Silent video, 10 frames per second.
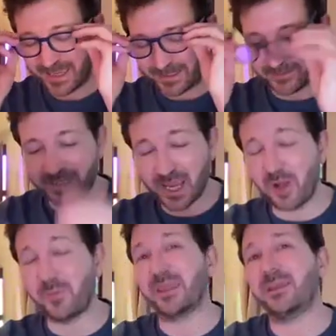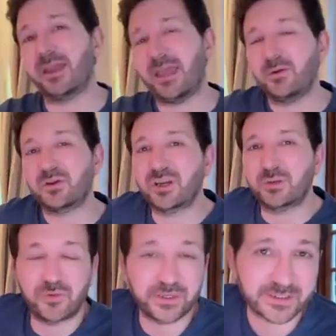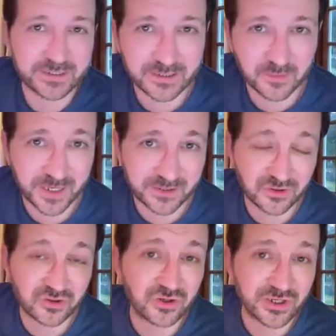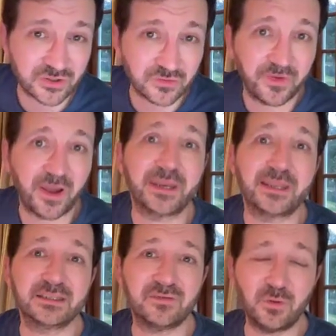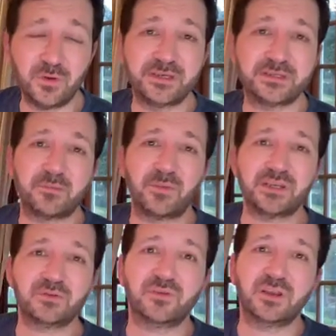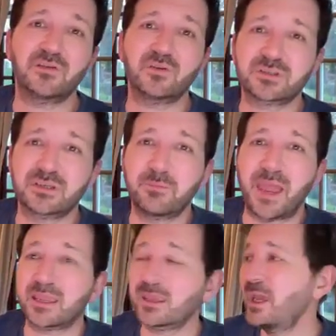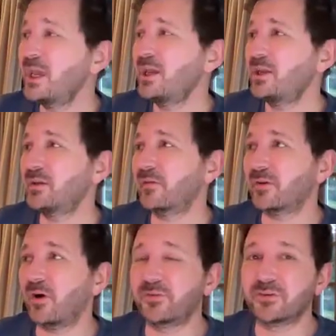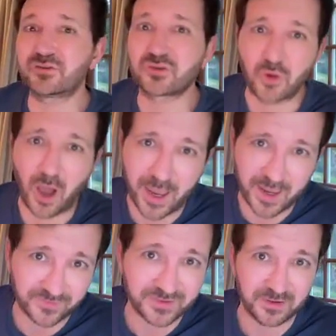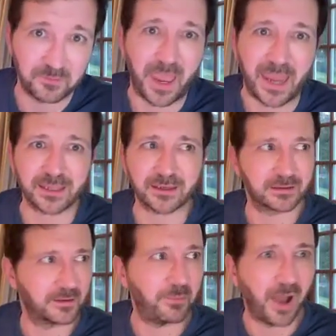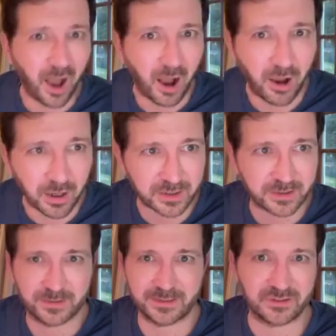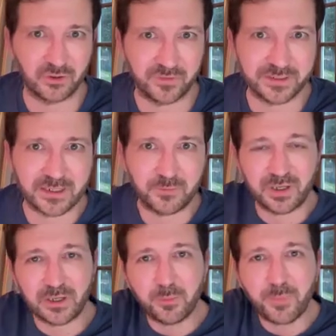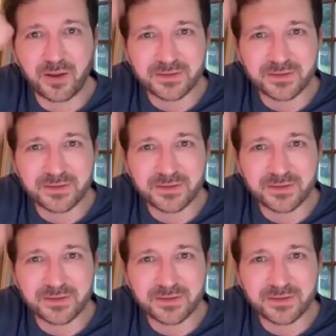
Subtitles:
Now tell me how incredible this is compared to traditional finance. If you wanted to send money to a friend of yours in a bank, you'd have to often drive to the bank, park. That's novel, isn't it? Put a little